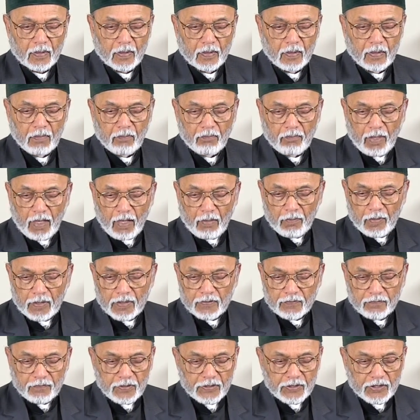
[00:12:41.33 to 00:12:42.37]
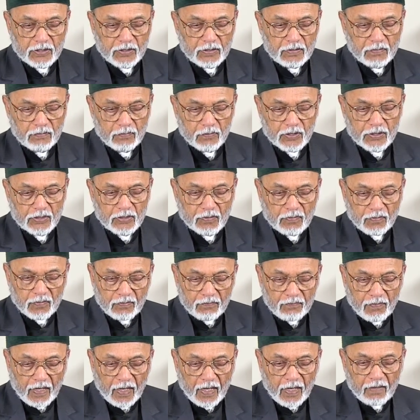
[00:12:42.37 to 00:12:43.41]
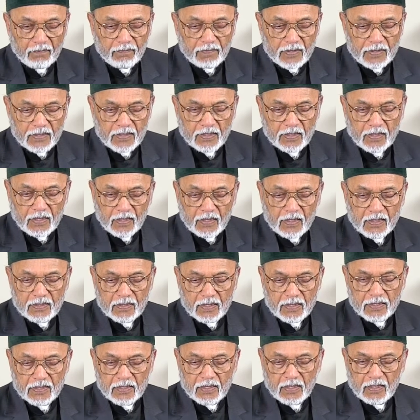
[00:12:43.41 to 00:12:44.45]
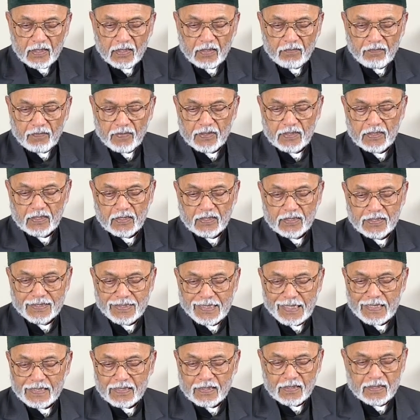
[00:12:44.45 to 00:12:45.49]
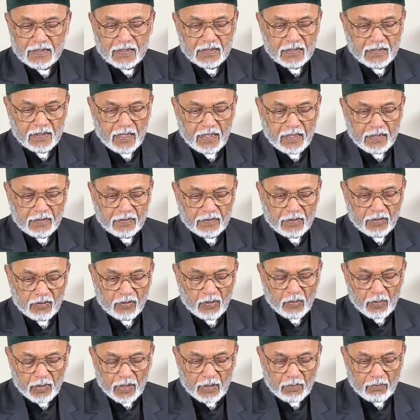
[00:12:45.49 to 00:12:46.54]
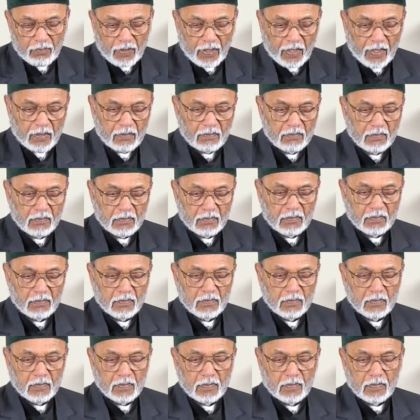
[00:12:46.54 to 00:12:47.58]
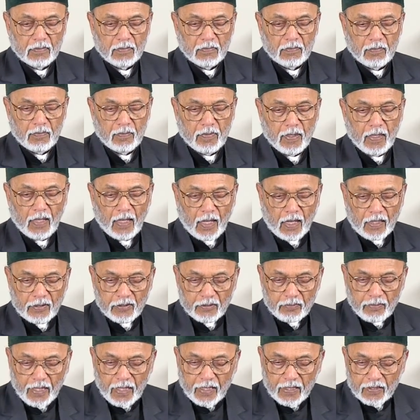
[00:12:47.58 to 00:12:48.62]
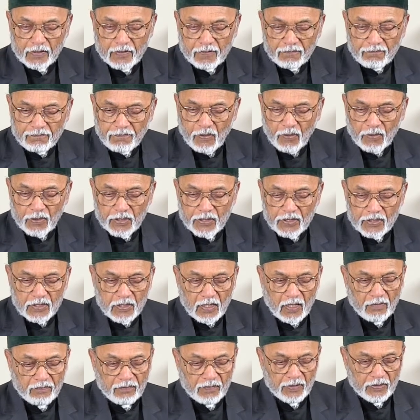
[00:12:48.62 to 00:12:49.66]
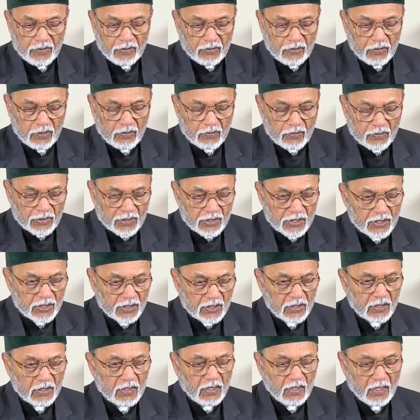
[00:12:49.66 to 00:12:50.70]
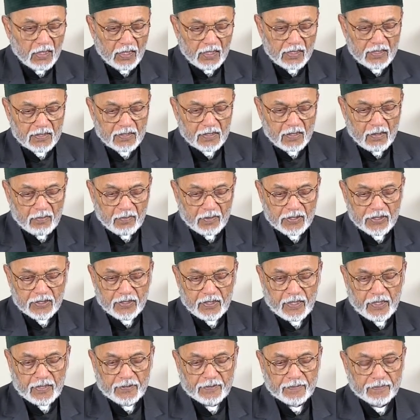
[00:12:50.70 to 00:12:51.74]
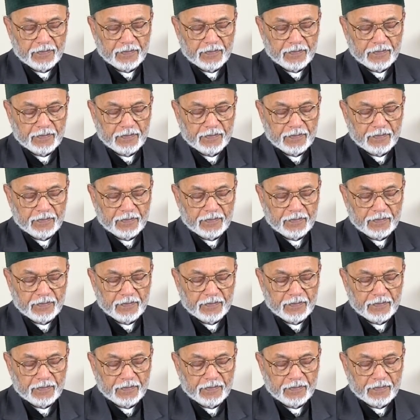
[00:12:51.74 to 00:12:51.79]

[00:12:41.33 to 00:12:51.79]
Mehmed's vision was to revive the city as the seat of a successor state to the Roman Empire and to make it the focus of a universal Islamic state.